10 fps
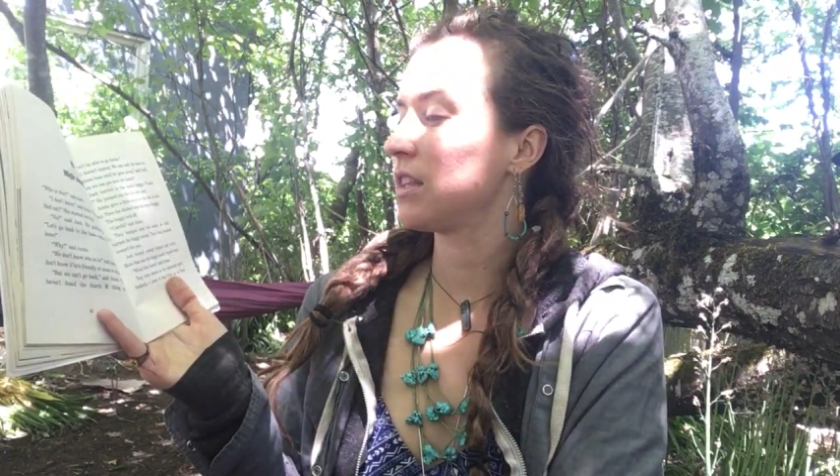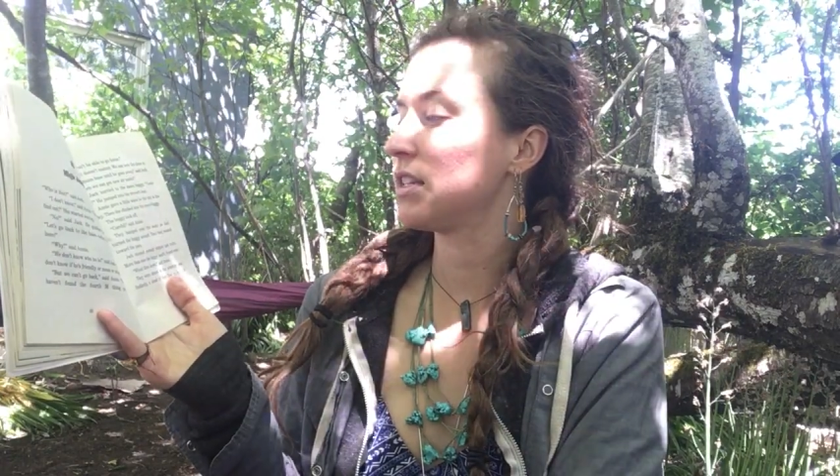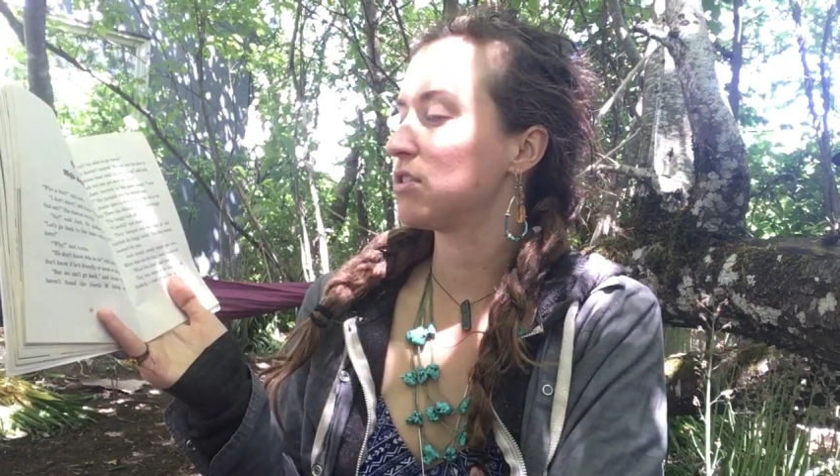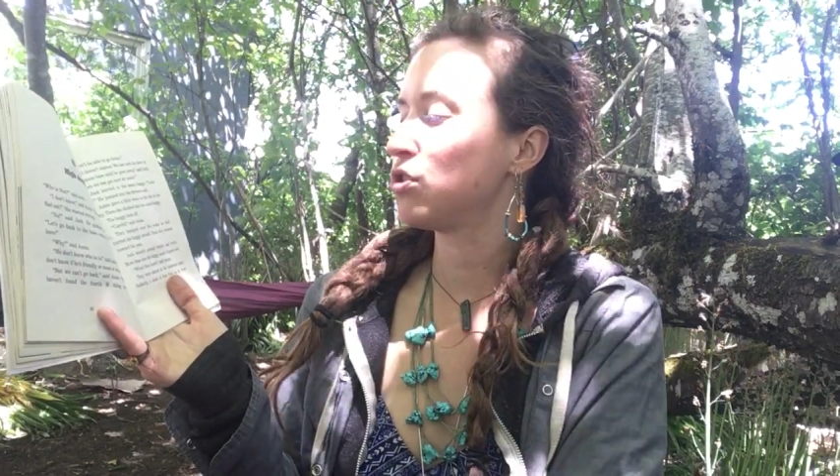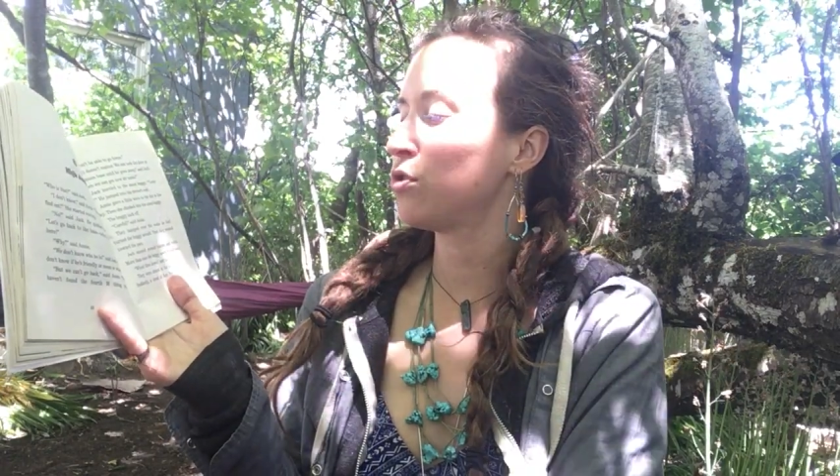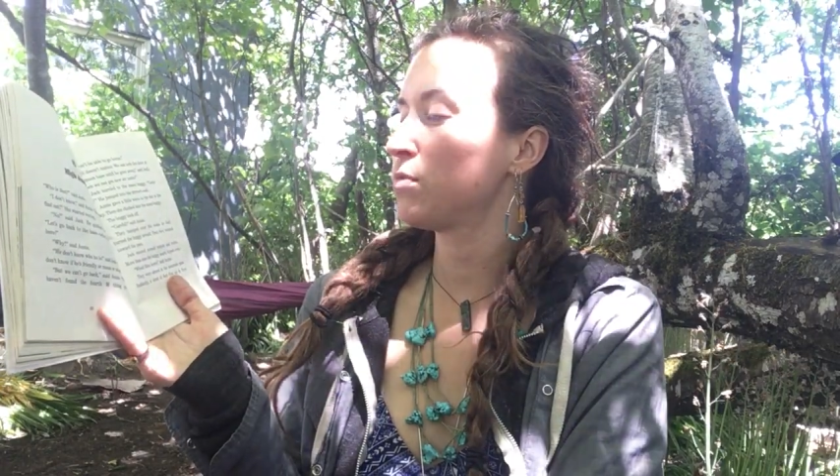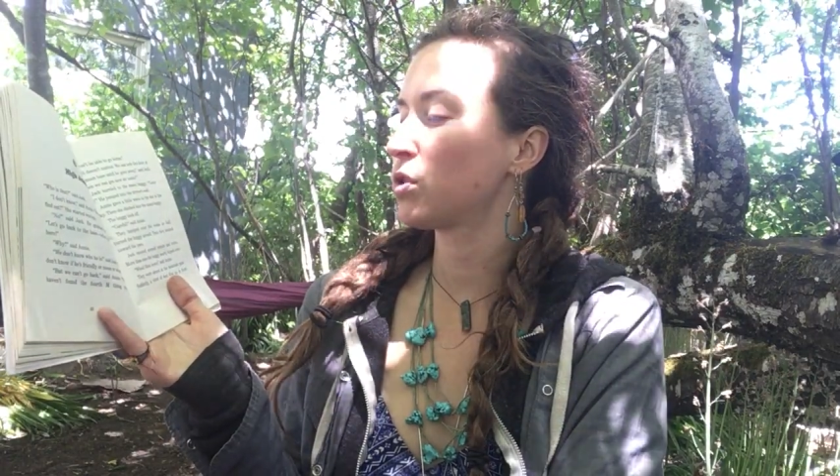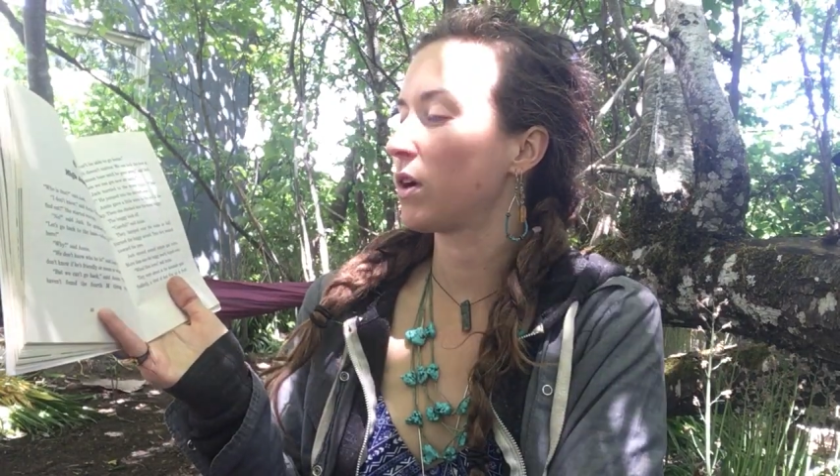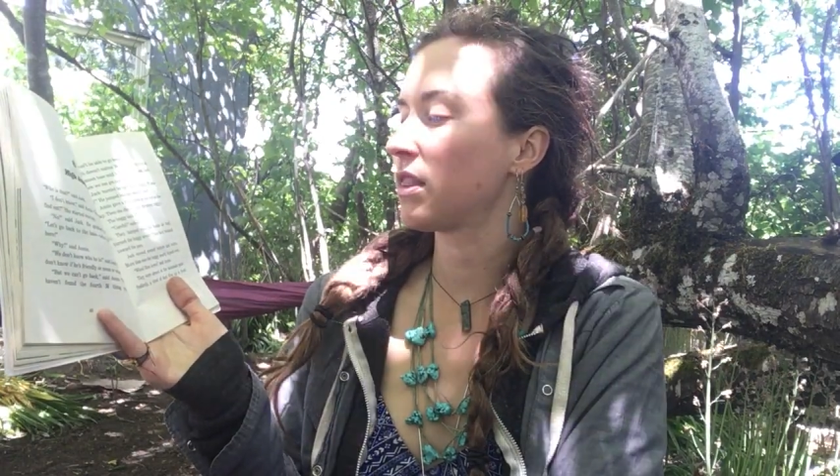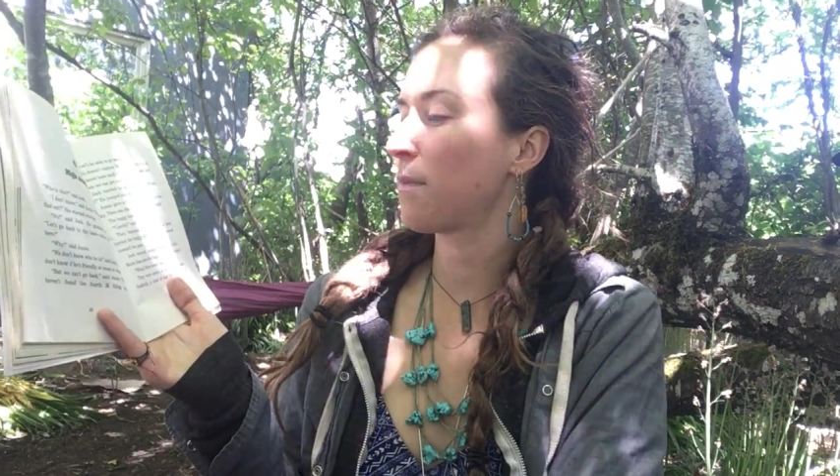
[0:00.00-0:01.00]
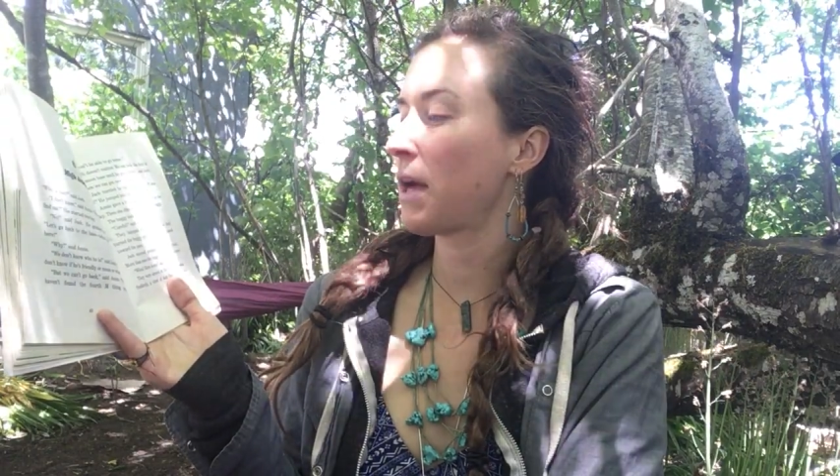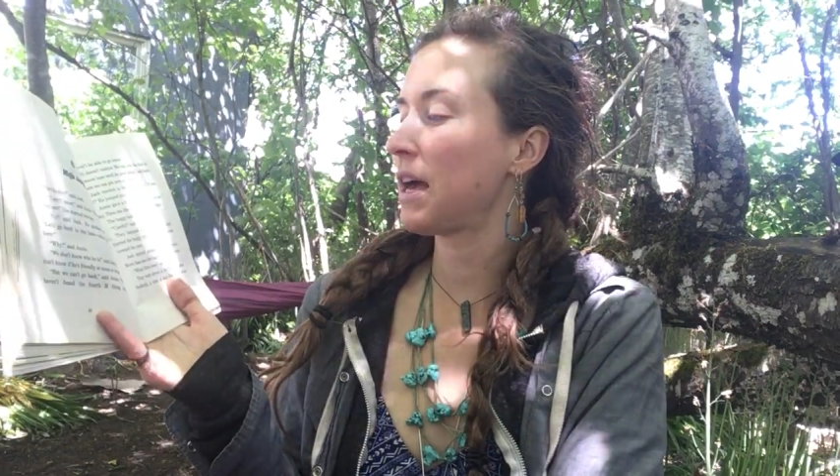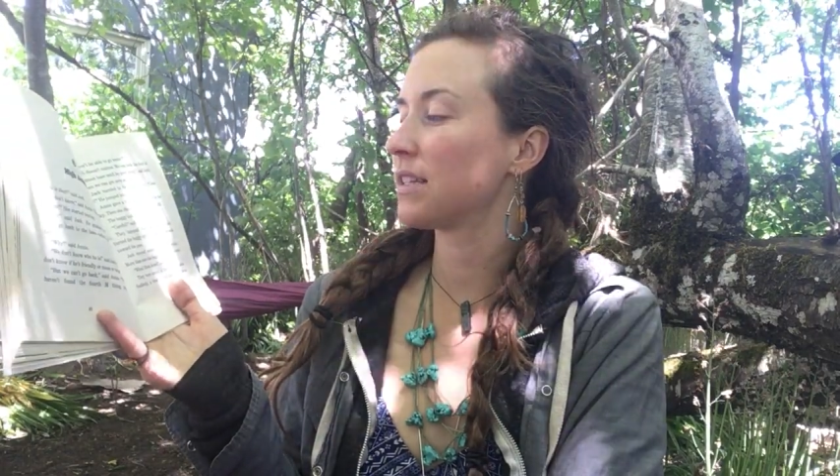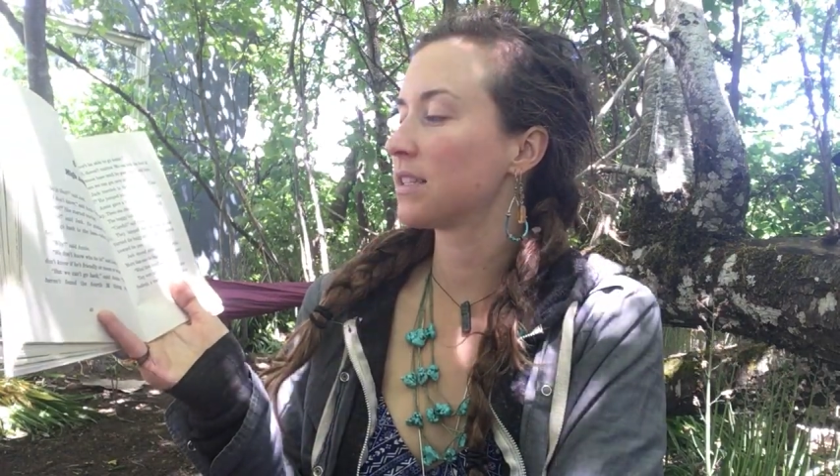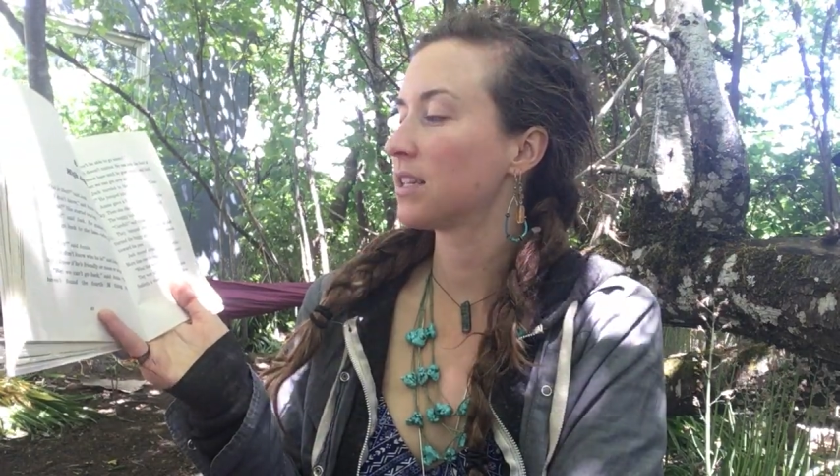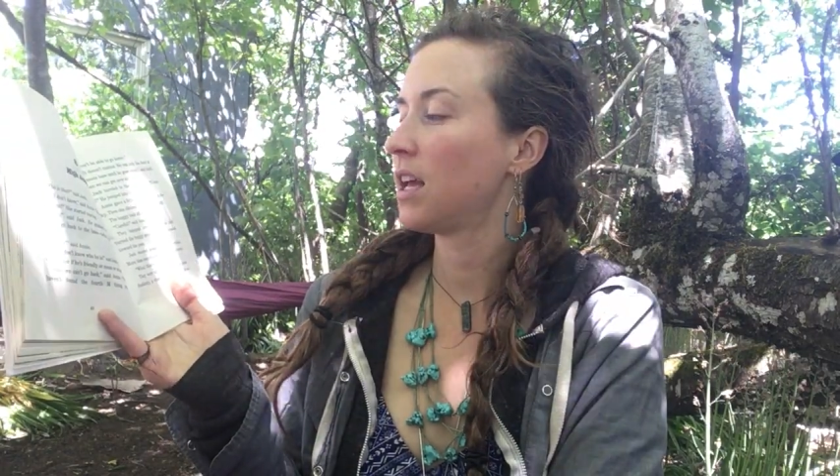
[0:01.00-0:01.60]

They zoomed toward the pass.